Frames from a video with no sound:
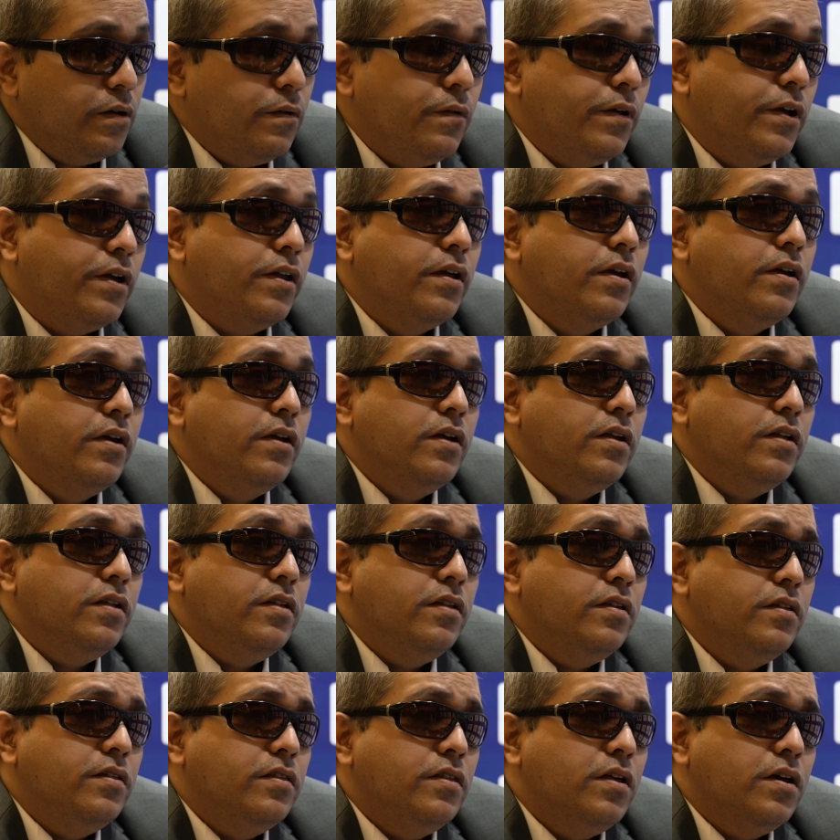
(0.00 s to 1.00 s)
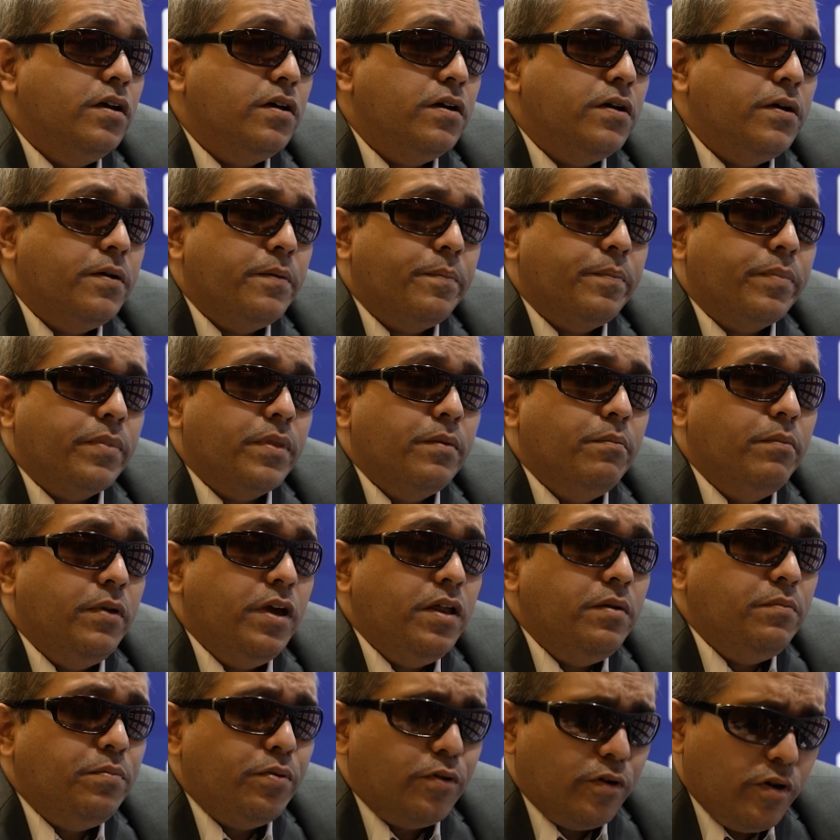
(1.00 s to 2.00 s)
All right. The
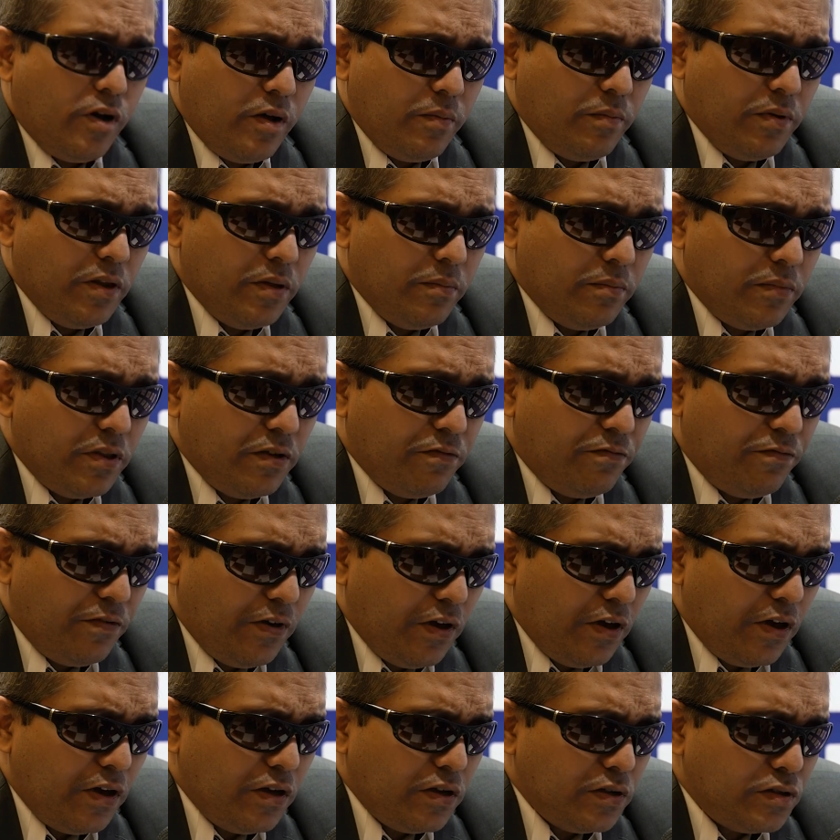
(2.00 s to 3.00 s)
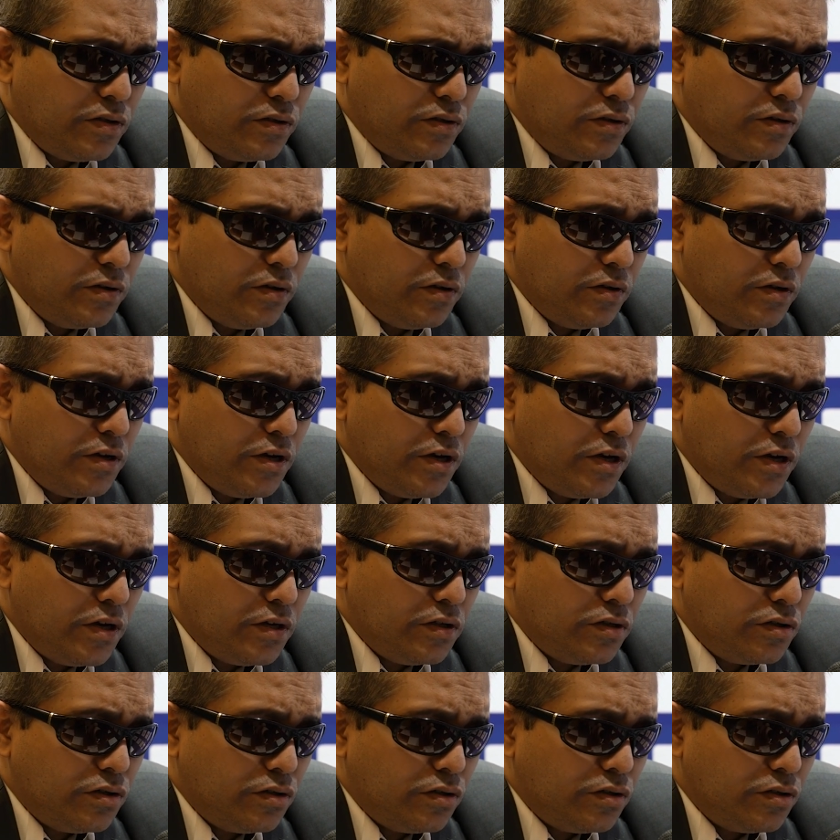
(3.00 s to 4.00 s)
main problem they face
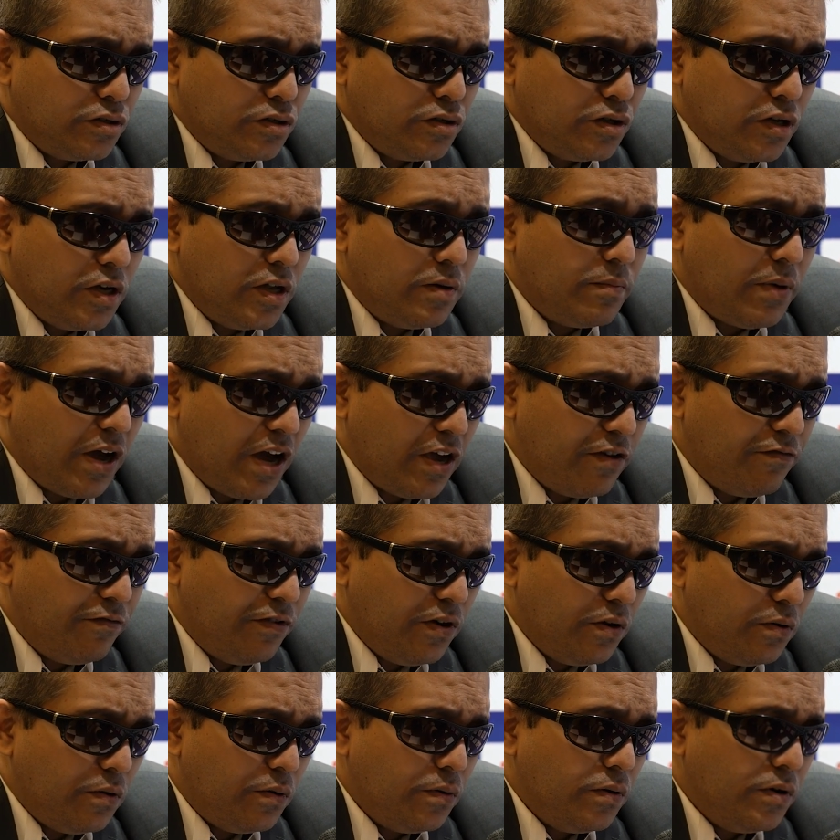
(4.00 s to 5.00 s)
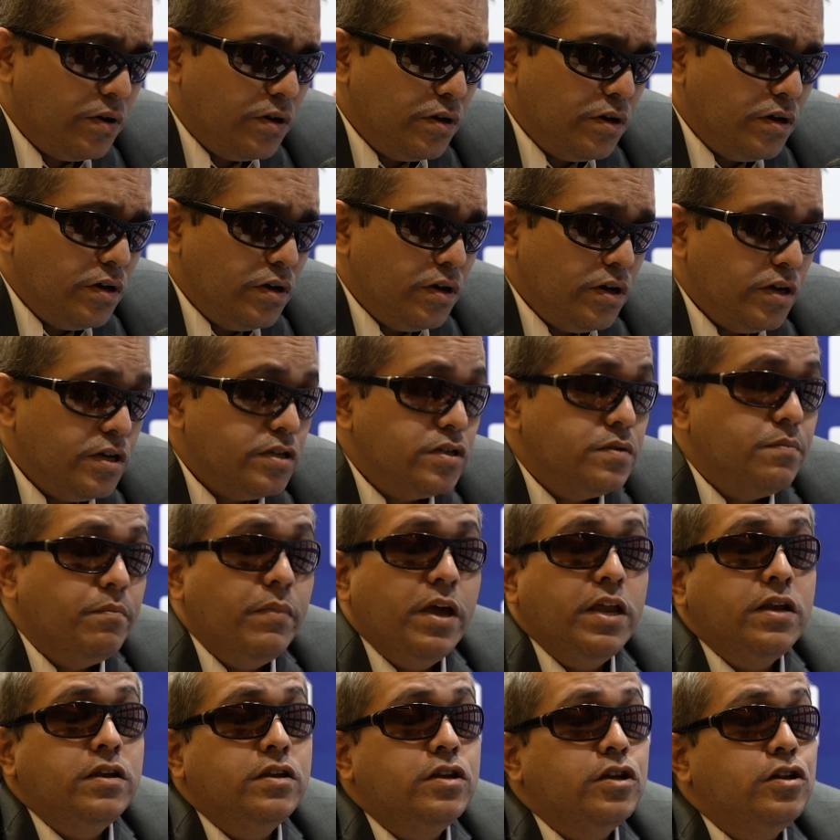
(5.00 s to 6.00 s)
is, in my view, is
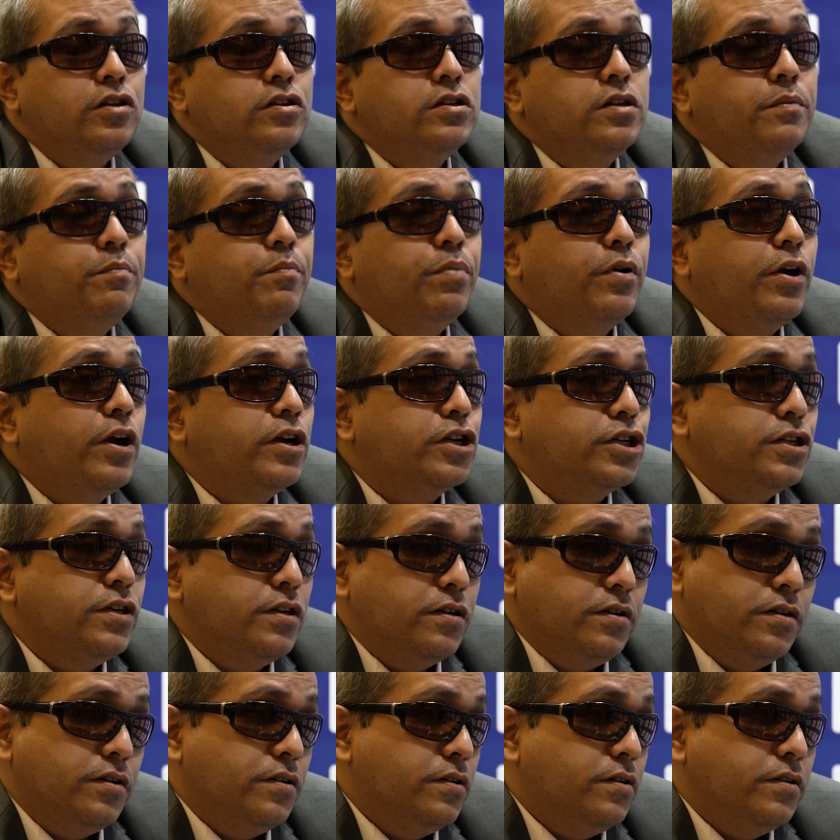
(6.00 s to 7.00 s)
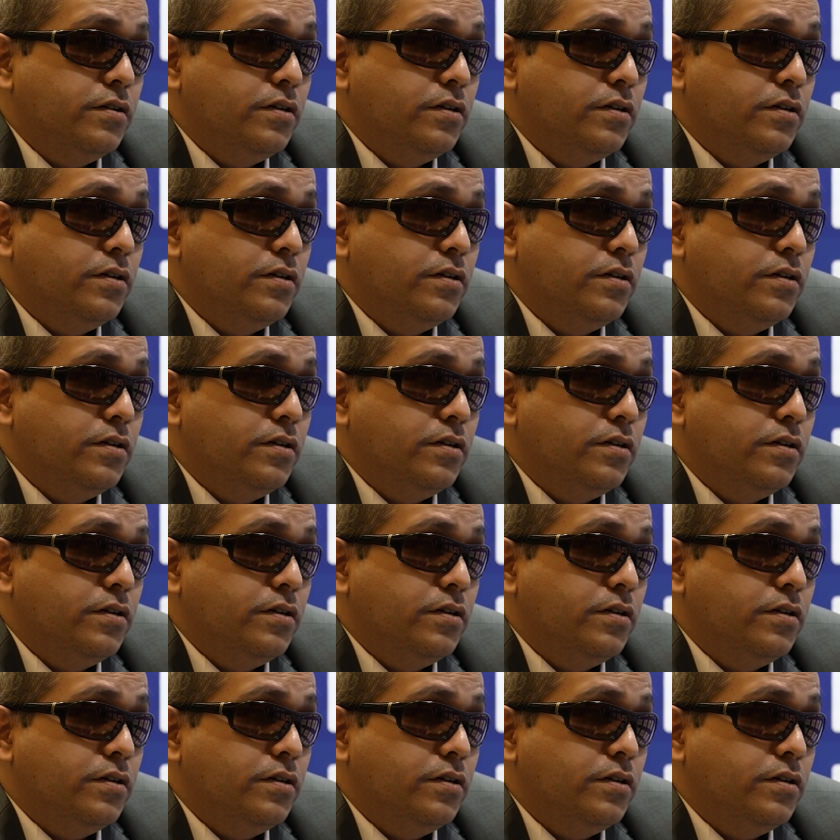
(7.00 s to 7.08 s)
mental depression.